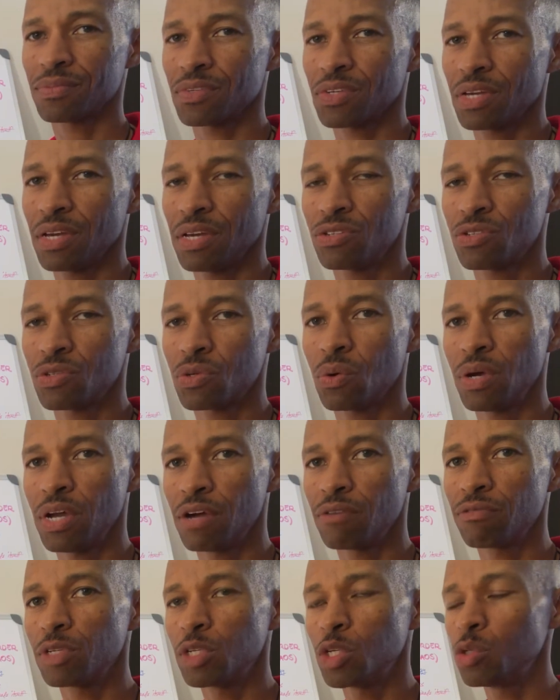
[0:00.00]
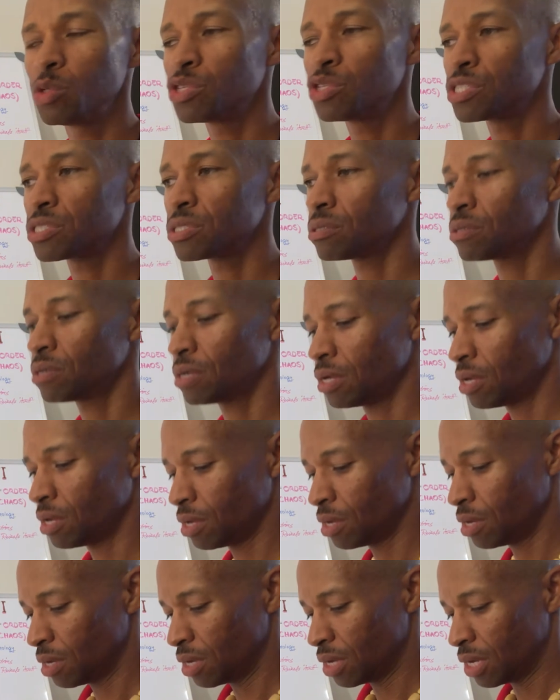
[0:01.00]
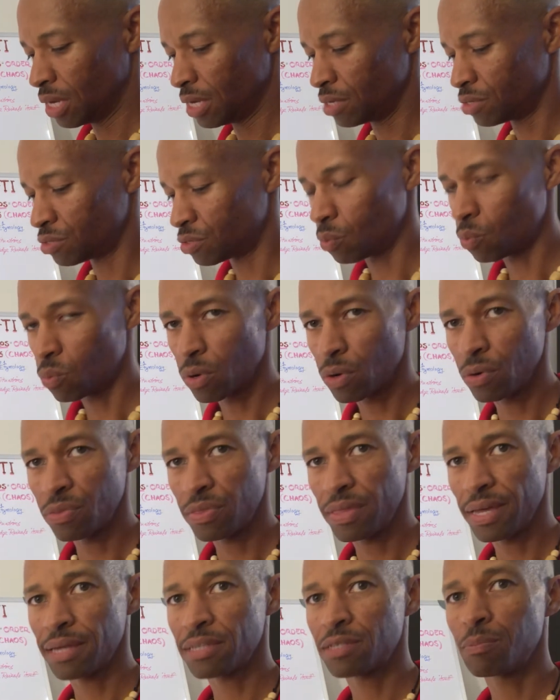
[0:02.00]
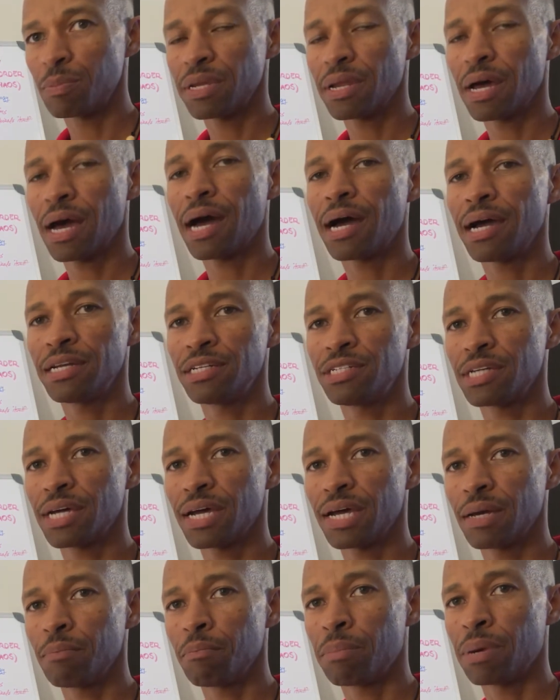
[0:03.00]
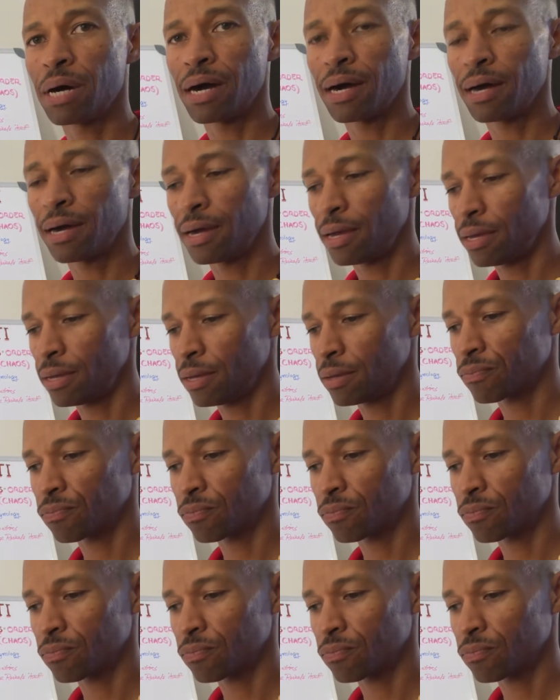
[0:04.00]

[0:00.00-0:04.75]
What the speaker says: Okay, so evolution is a word that's been hijacked by